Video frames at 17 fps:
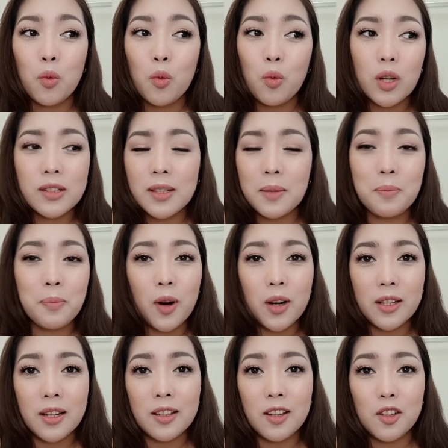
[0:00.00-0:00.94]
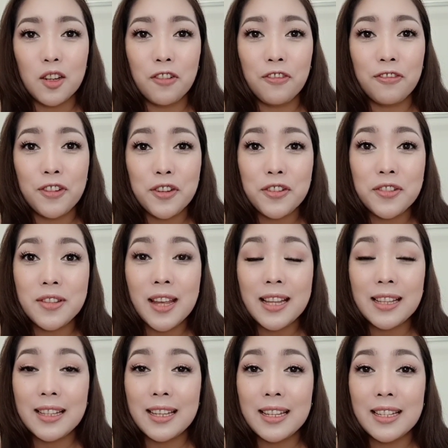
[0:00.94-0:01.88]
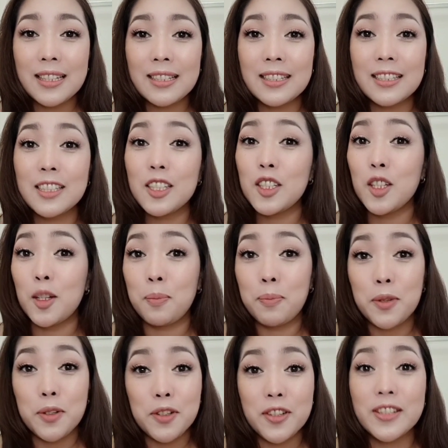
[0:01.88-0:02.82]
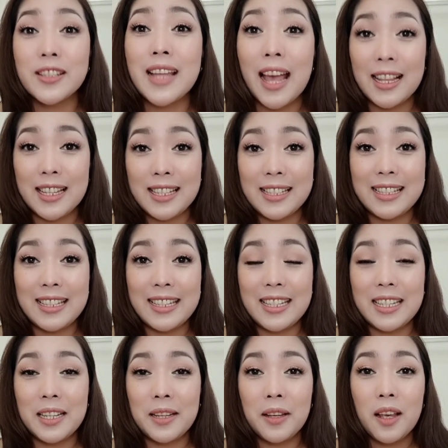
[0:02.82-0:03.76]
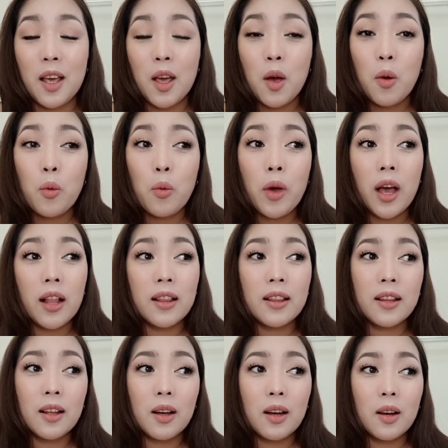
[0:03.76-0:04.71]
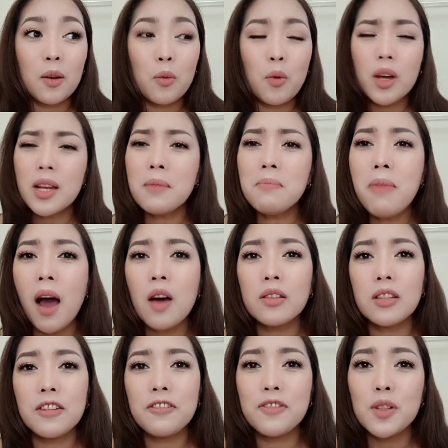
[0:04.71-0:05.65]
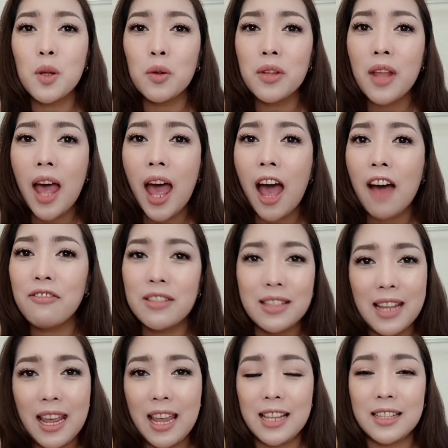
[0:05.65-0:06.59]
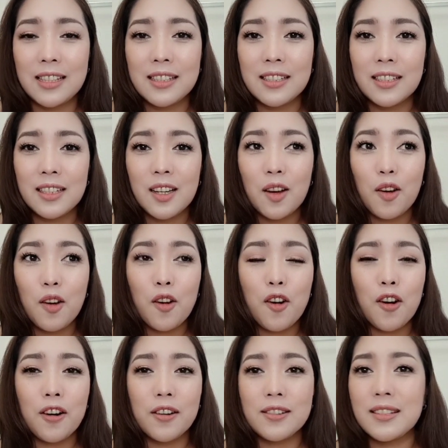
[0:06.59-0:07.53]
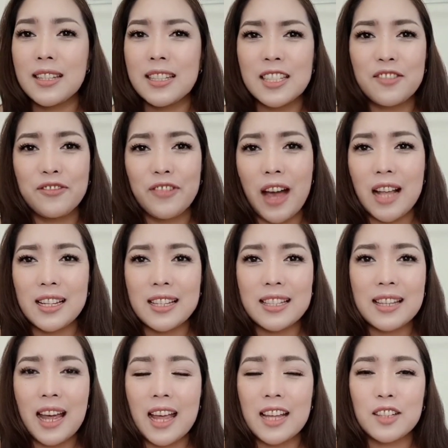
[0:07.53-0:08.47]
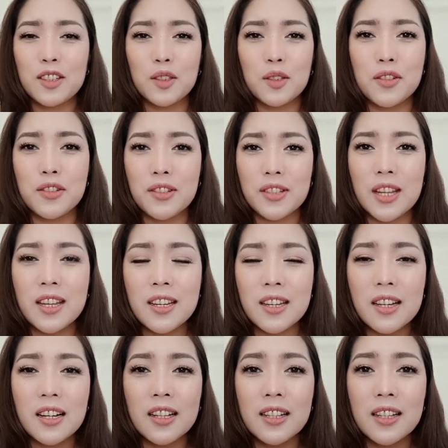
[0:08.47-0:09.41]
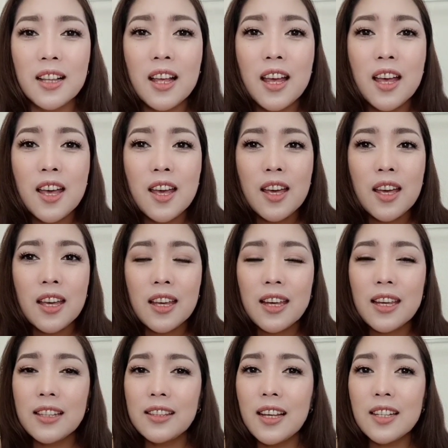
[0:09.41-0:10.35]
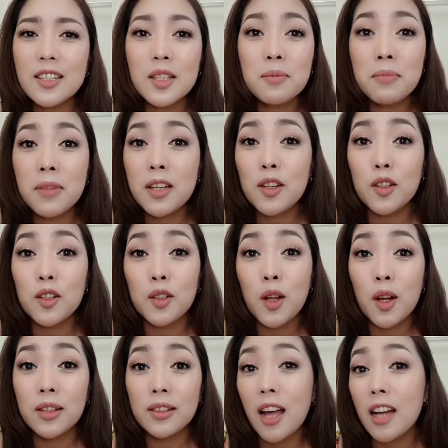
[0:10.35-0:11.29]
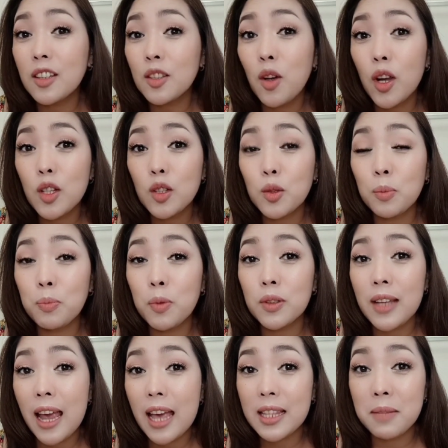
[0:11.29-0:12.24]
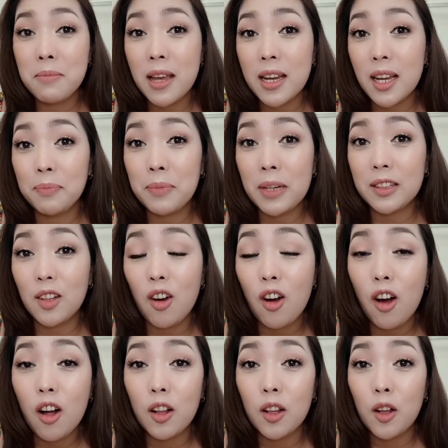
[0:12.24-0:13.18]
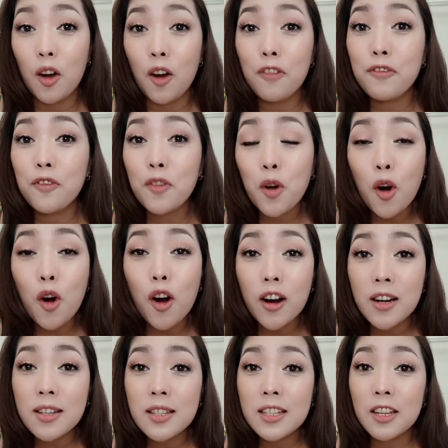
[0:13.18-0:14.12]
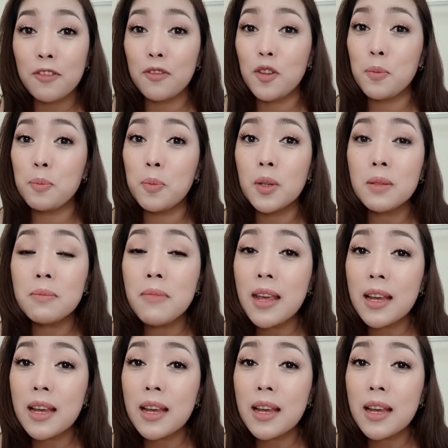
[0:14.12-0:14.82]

What's important on your first date is your personality. Well, what about if you don't have a date? Or since Valentine's, you're single, it doesn't mean you're not going to put any makeup at all. Of course, if you put